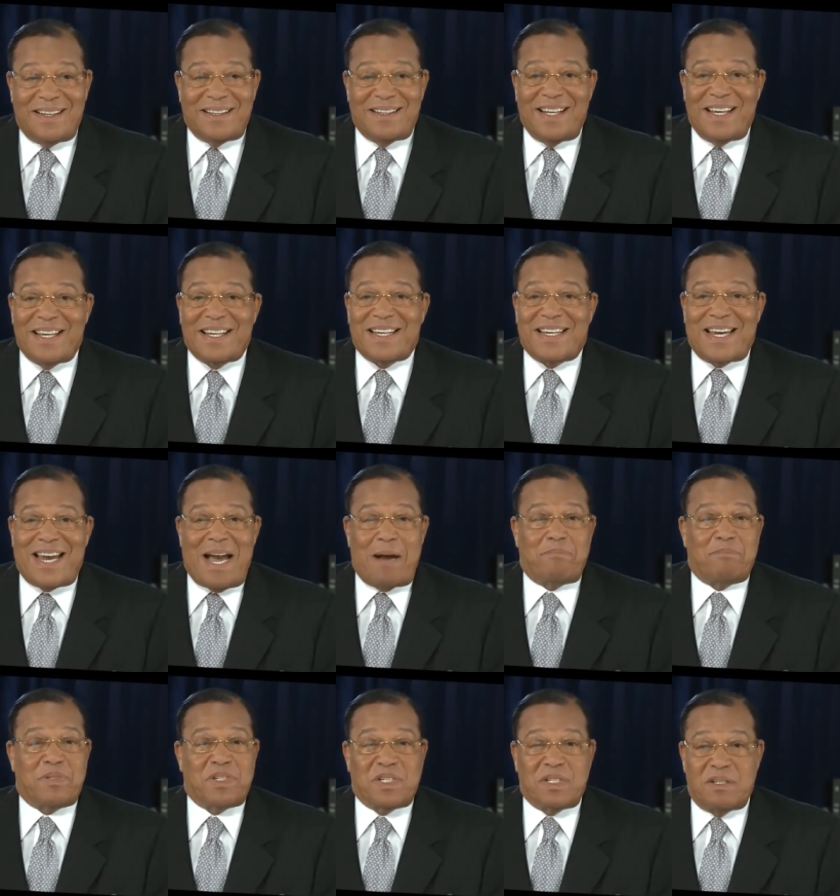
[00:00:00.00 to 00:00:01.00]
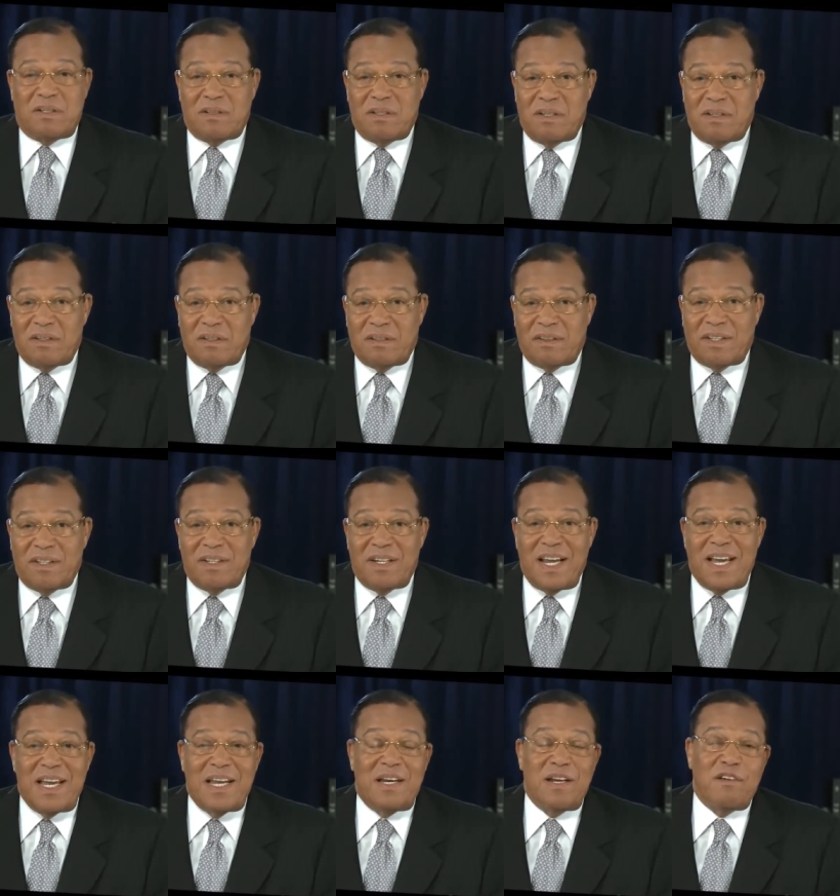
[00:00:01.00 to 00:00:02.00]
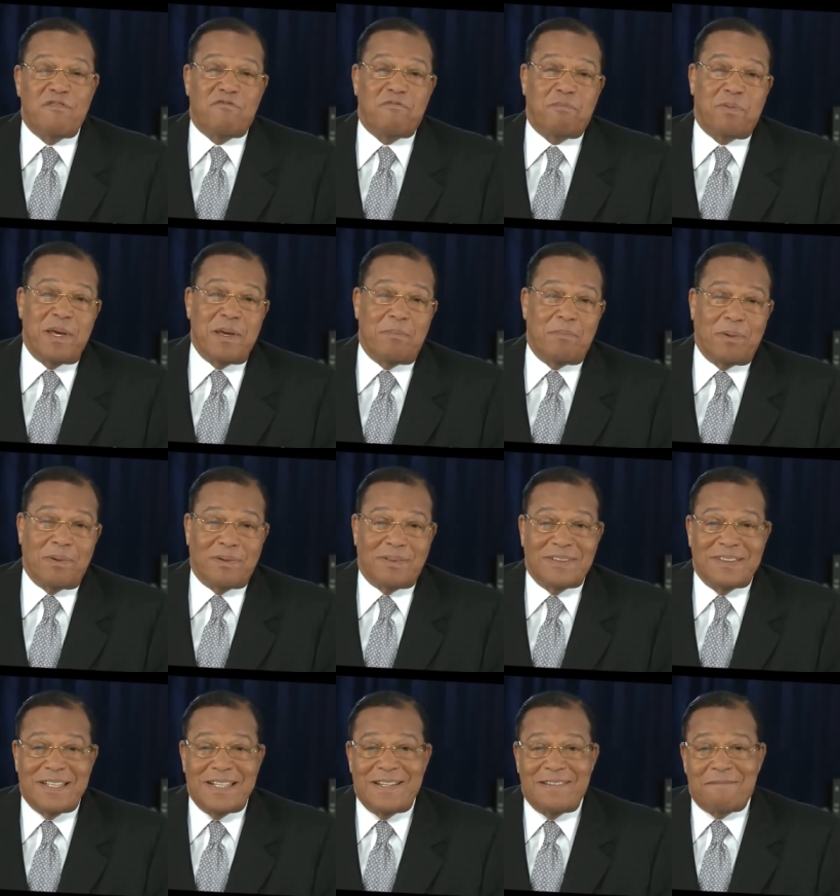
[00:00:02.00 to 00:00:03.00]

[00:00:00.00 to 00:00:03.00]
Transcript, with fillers: and they captured the native people.